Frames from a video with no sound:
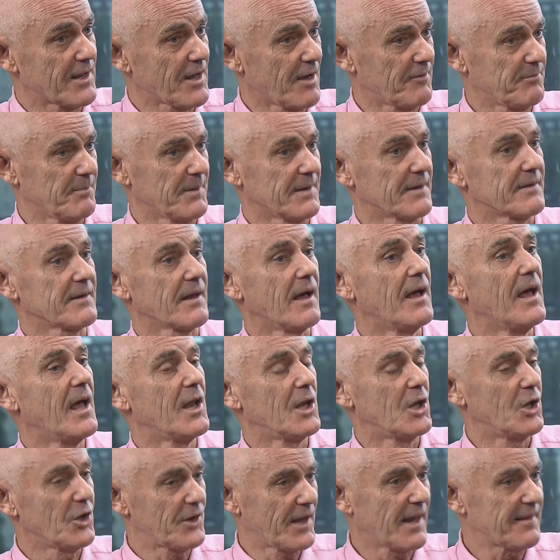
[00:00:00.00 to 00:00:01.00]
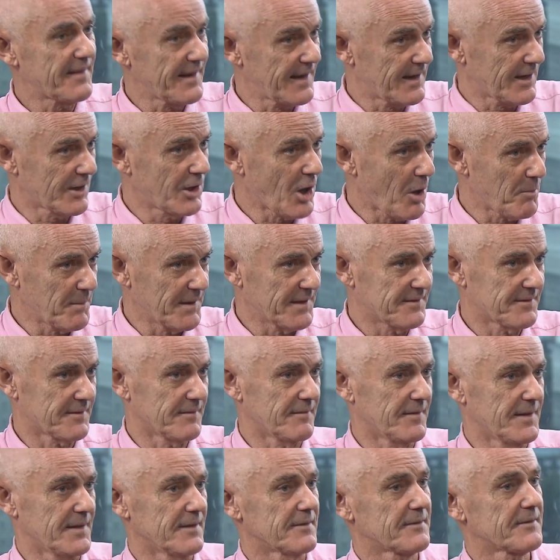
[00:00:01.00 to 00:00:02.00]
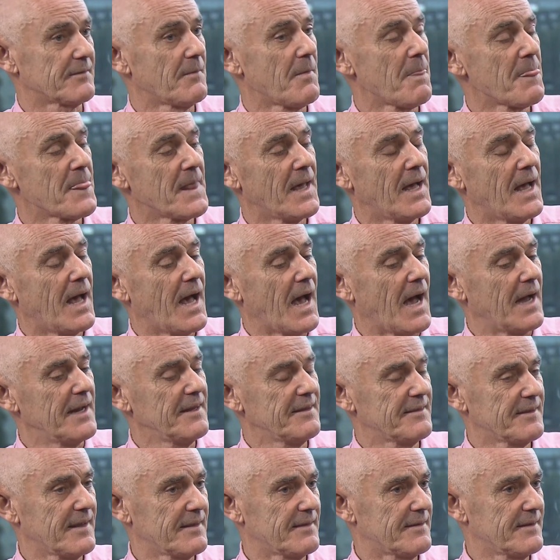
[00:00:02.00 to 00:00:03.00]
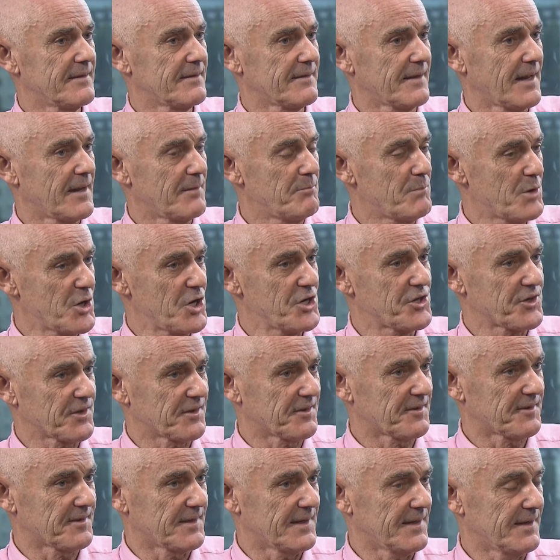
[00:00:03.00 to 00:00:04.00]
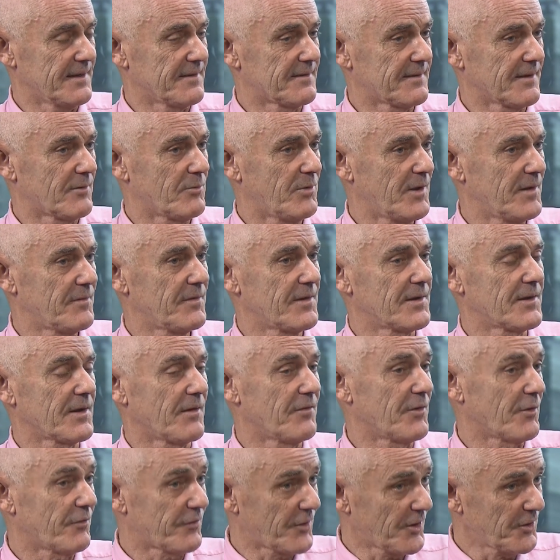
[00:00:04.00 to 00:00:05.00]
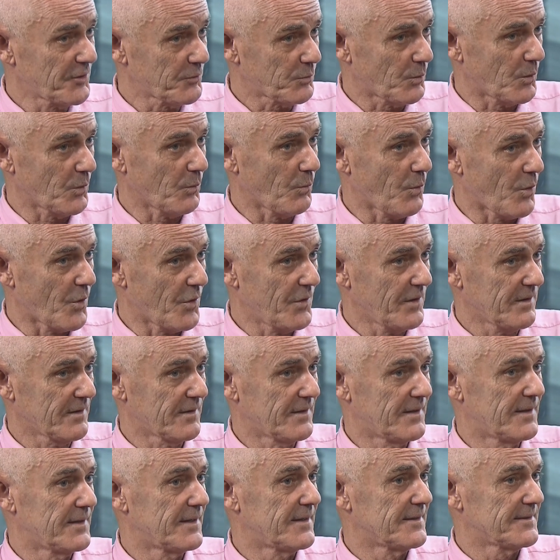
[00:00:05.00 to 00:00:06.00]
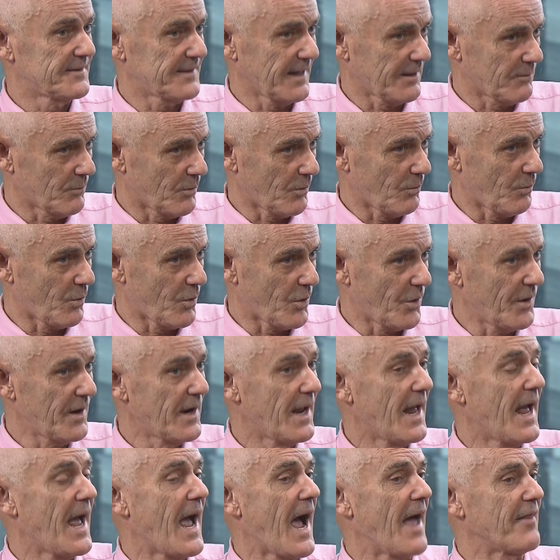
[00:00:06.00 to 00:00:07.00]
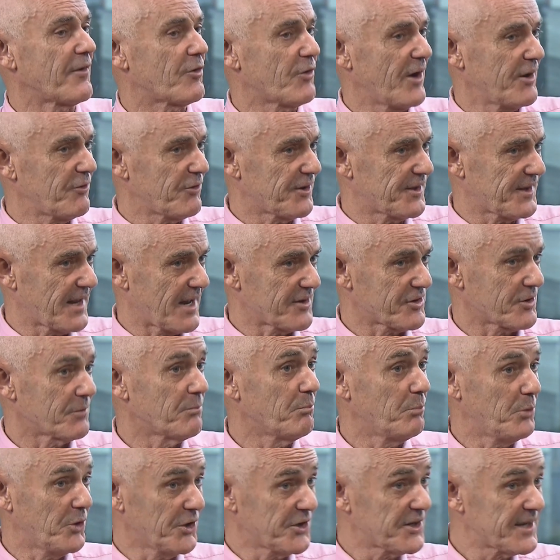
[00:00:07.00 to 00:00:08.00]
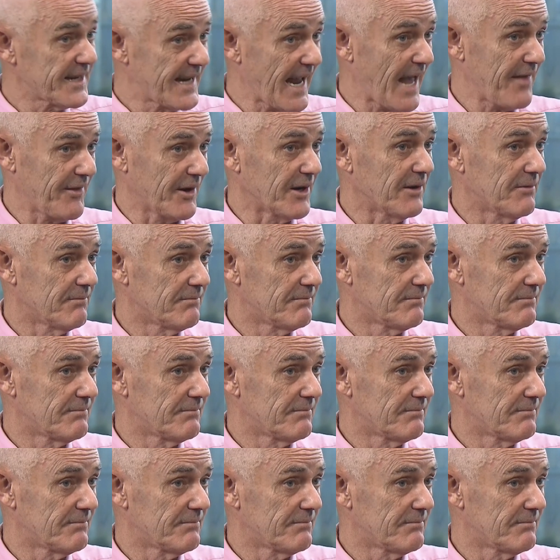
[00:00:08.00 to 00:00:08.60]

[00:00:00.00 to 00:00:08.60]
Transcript: government, looking at the economics of this. And he said this emergency is equivalent of the First World War, Second World War, and the Great Recession put together.